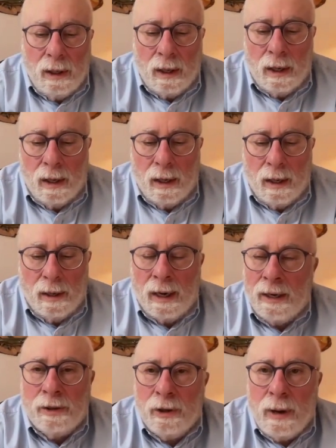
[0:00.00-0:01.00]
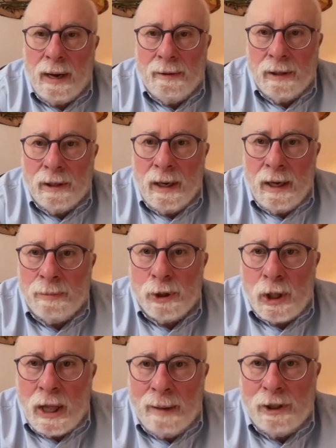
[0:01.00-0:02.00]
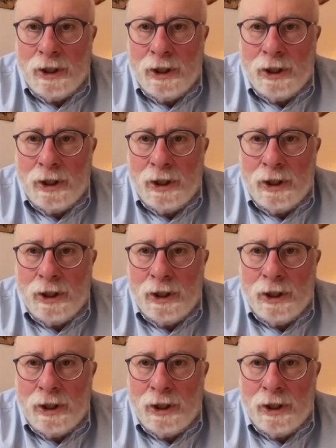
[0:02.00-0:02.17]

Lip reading: I don't know how it helps climate